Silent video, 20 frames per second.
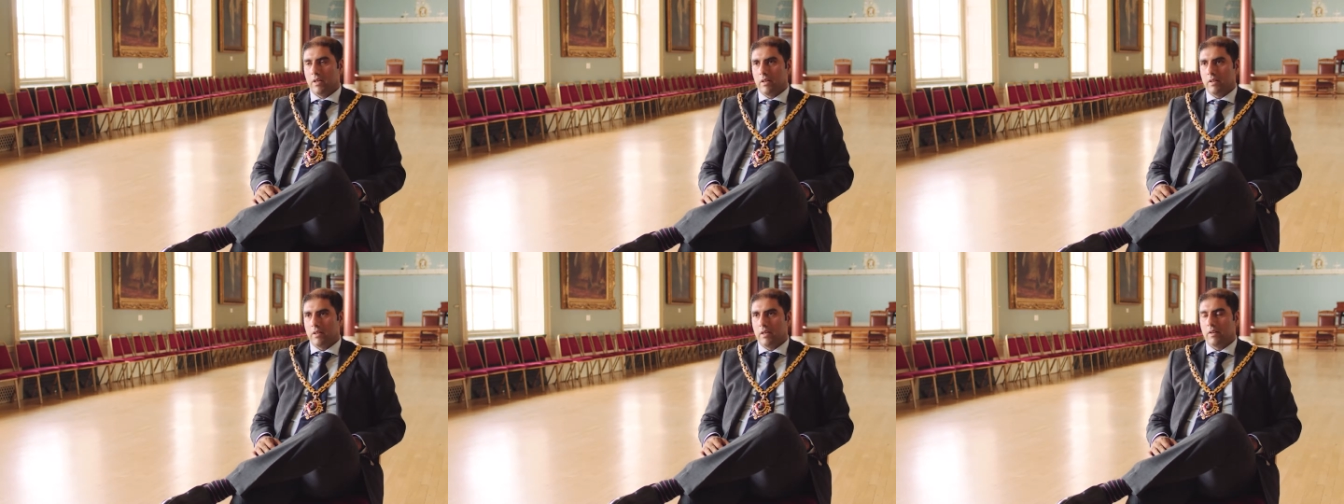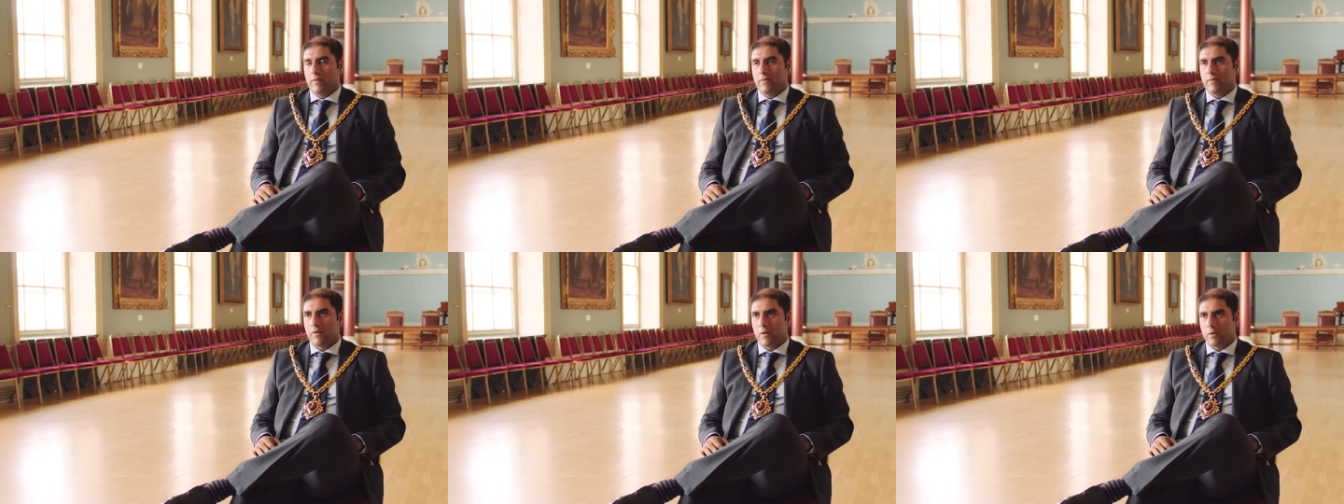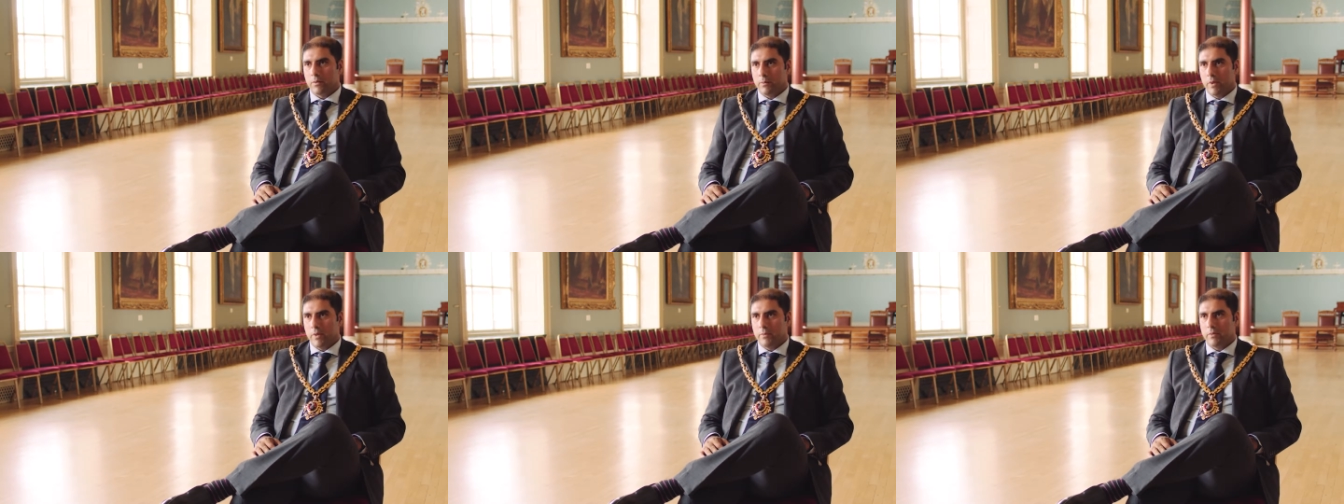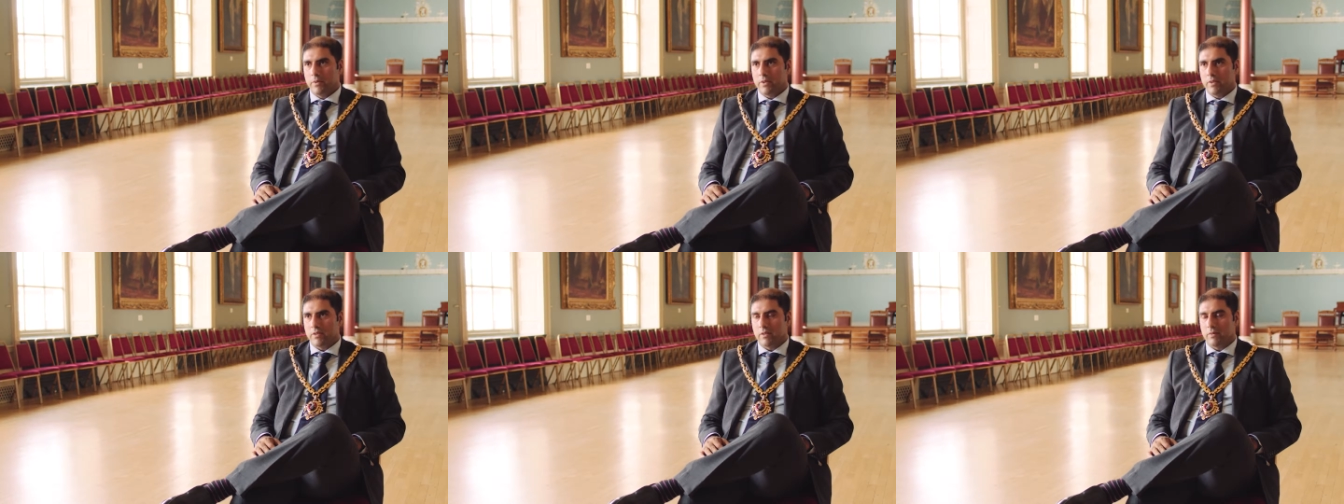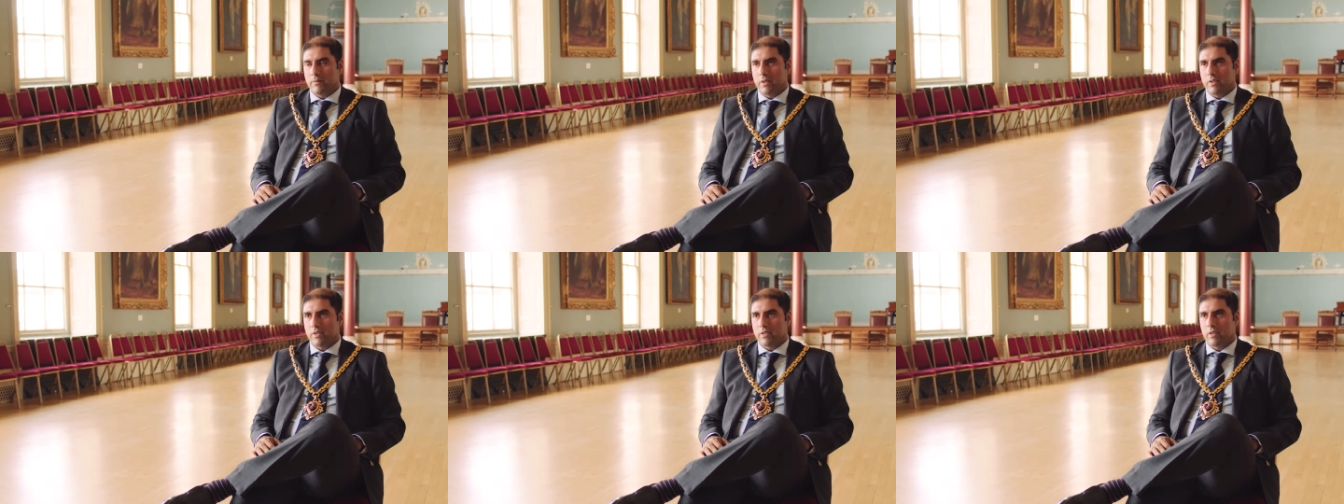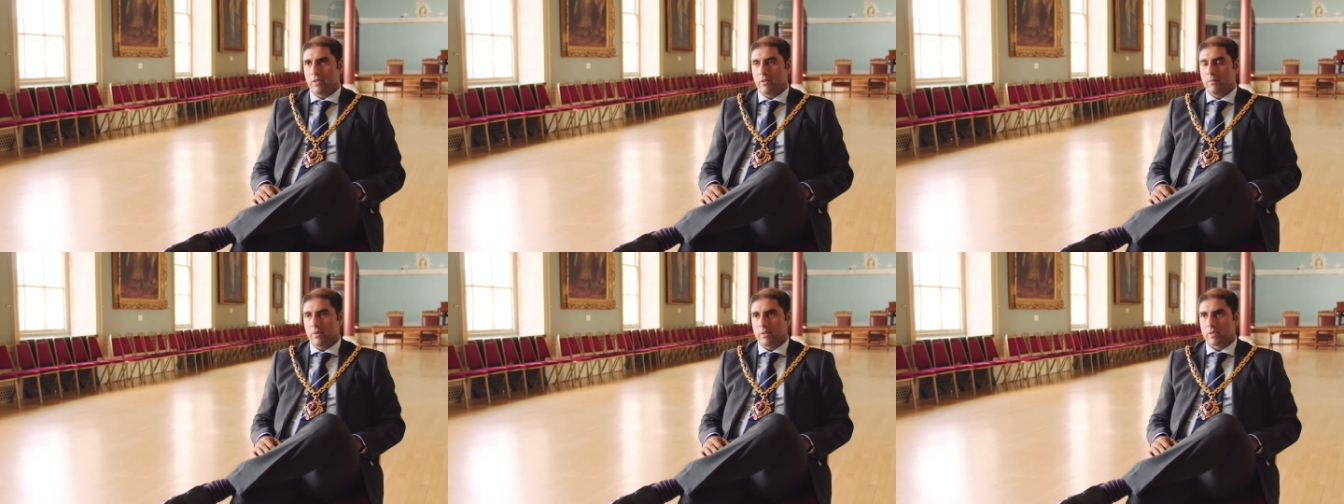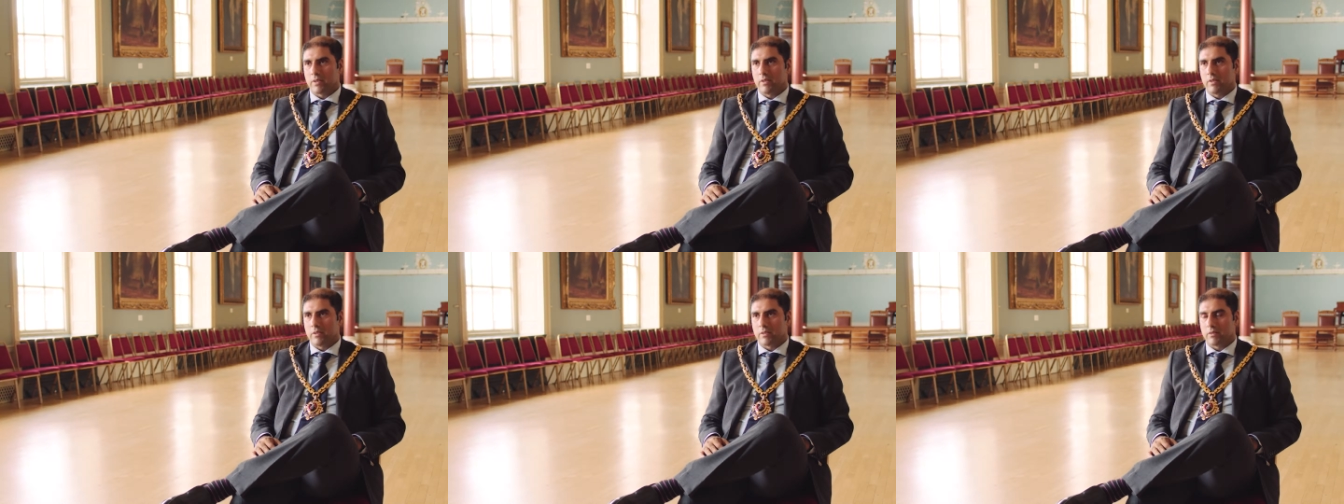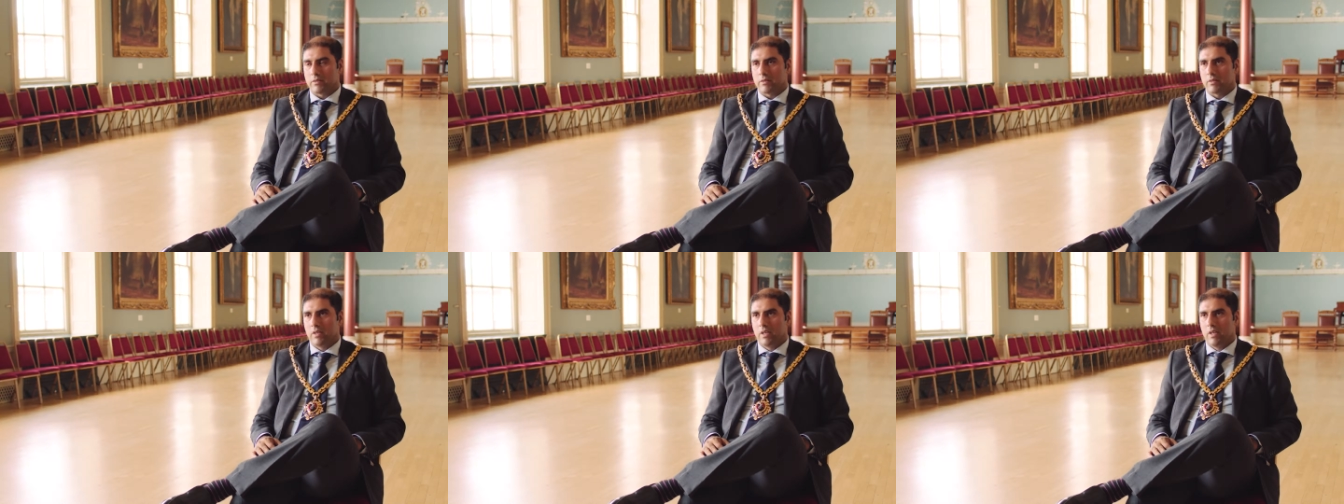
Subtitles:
and I have fond memories of my time at King's,